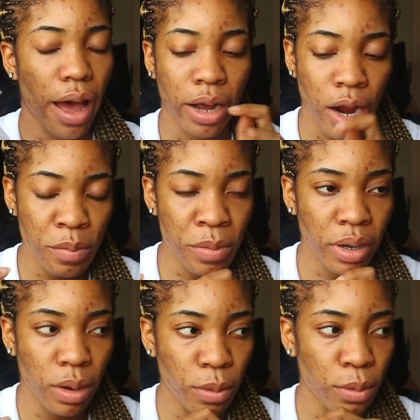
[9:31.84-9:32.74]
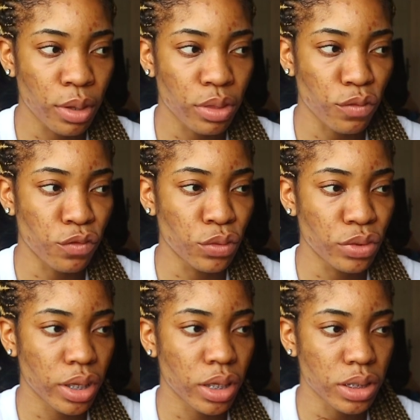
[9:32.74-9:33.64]
I can't remember what the full
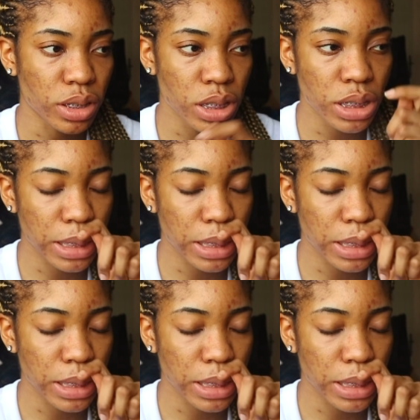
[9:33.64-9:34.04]
thing is.